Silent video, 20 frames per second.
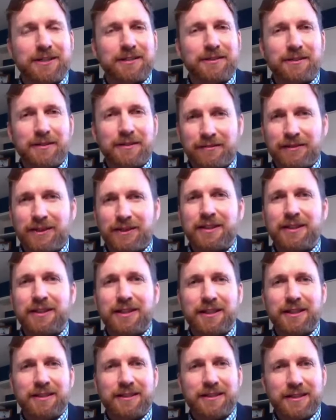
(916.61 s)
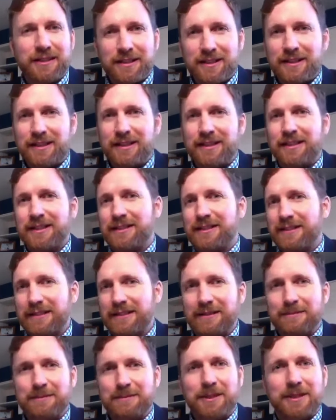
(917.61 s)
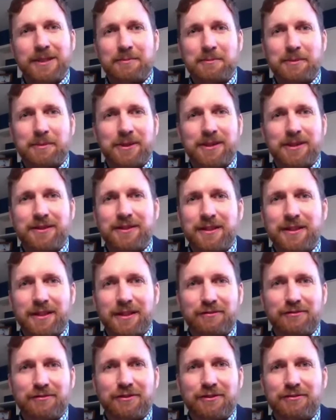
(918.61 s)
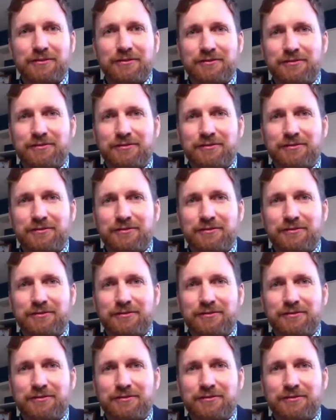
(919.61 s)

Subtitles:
and living and eating and sleeping and breathing it for